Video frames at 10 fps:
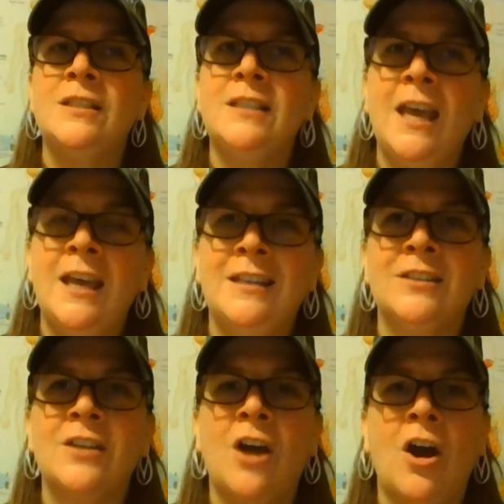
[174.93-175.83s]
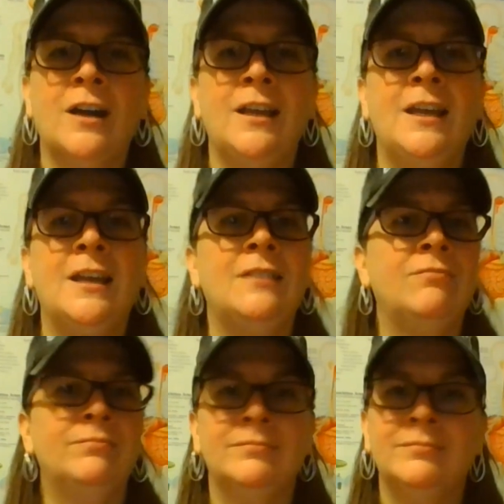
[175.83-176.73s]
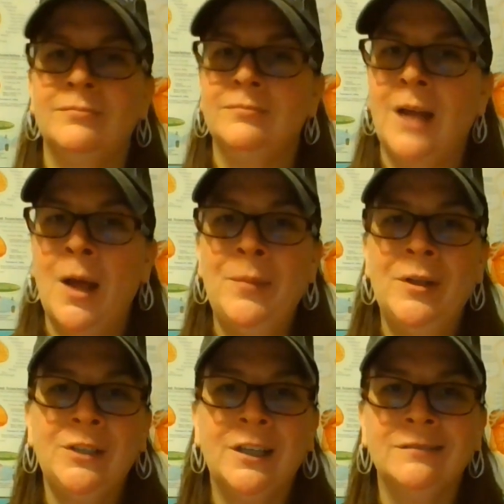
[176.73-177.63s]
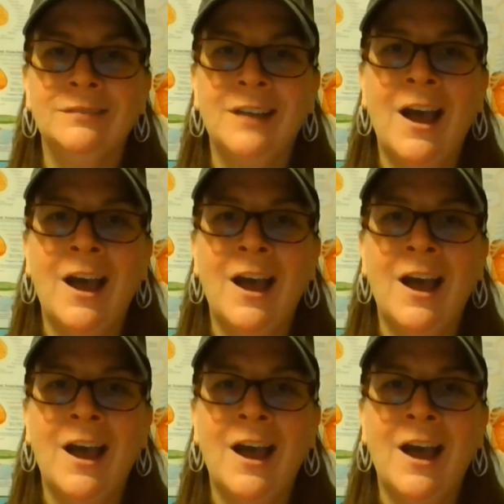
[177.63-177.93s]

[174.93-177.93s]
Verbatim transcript: tens are in a million,